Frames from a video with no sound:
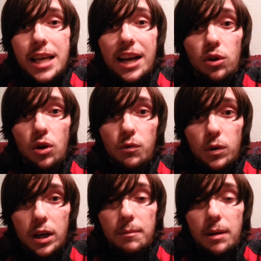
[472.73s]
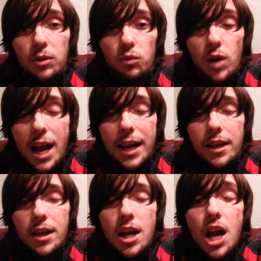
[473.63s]
I don't know if we're going to be able to ride
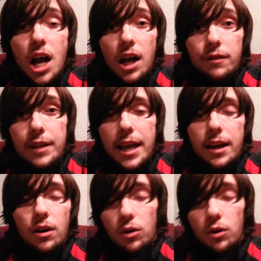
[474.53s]
then